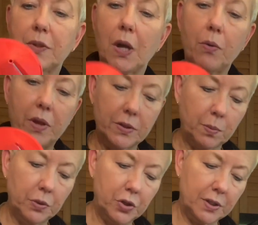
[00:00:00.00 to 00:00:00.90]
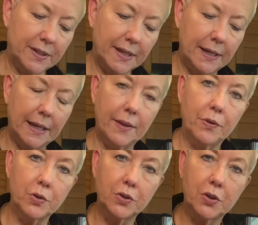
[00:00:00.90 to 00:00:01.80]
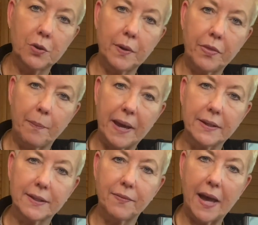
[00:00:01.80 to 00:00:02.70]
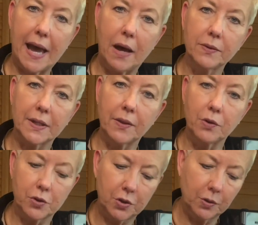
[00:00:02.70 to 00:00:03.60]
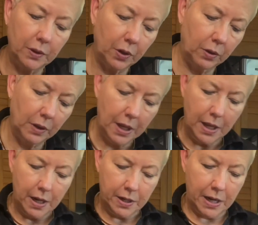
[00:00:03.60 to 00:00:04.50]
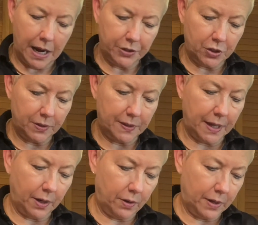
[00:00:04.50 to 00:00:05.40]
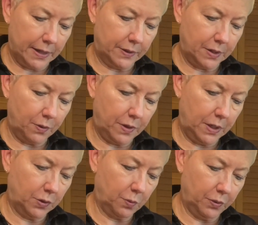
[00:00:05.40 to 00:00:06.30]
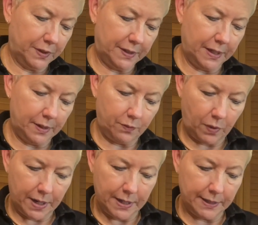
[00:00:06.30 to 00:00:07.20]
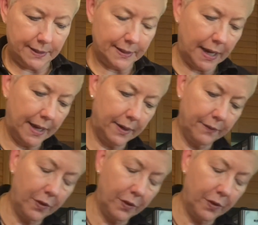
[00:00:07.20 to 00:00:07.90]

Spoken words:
So this will just sit in, there's 2 at the base of the housing, there's 2 little notches there, and so these will sit right inside of